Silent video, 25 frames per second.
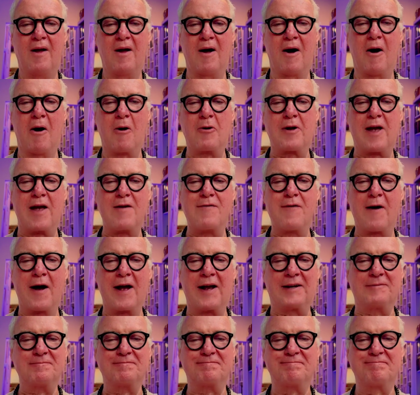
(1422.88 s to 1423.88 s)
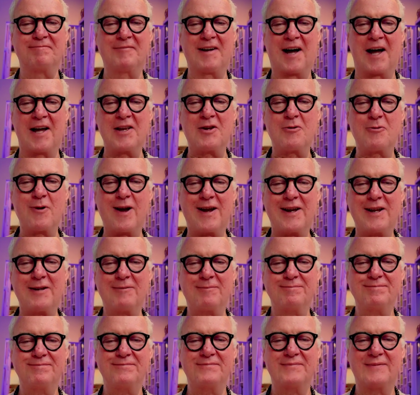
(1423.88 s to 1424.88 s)
Okay, fine. Are you
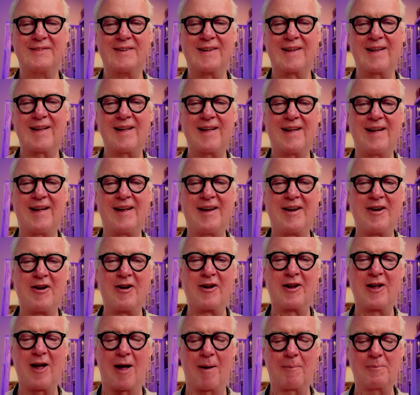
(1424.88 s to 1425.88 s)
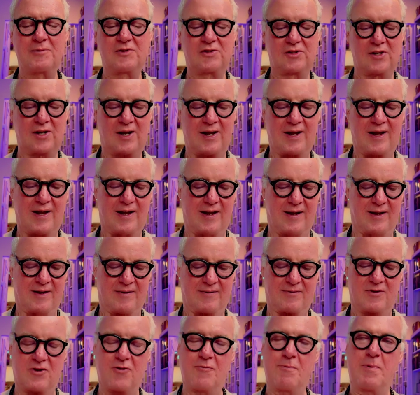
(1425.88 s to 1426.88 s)
ready? Here it comes.
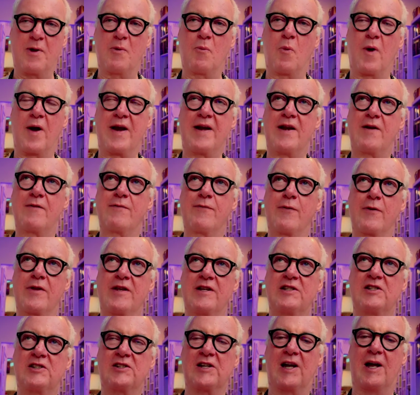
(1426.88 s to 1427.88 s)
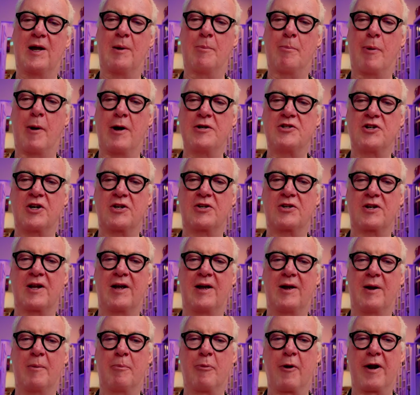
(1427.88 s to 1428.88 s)
You've been waiting for this budget
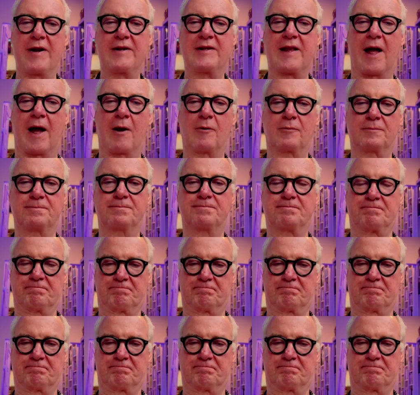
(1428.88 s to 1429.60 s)
breakdown.